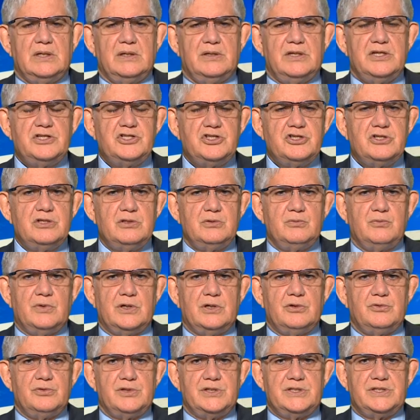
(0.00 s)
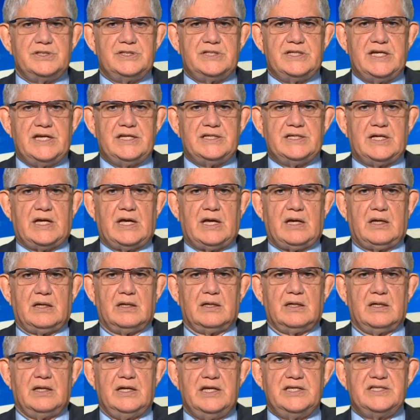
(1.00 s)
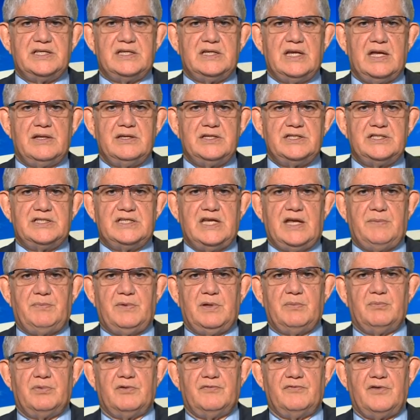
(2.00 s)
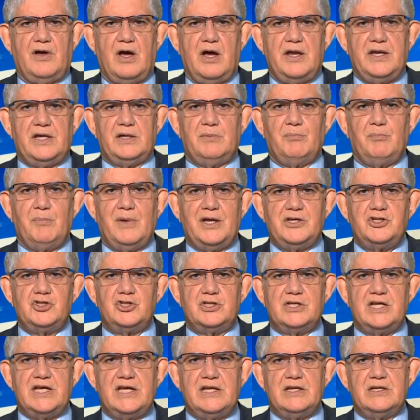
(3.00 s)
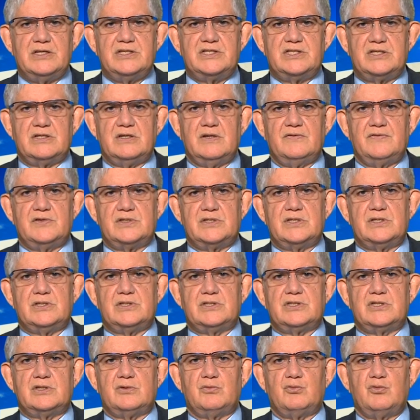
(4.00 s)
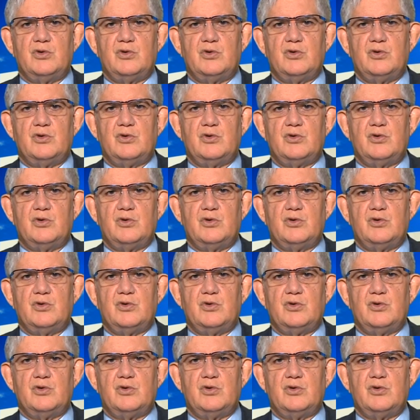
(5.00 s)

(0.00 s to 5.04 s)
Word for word: This new wellness centre is another step in providing much needed services to